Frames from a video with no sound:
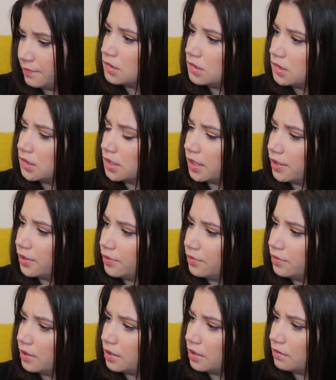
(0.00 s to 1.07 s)
No,
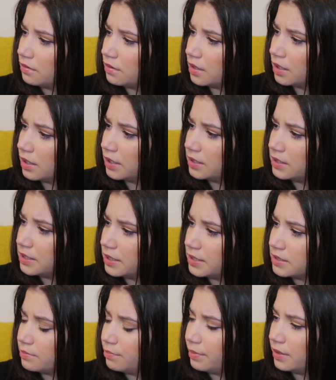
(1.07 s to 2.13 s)
I don't think it
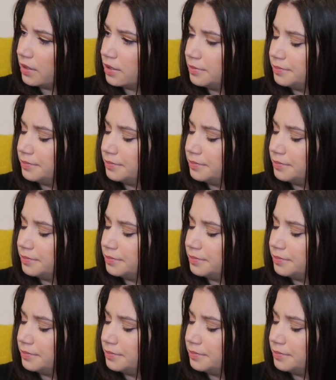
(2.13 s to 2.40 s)
does, but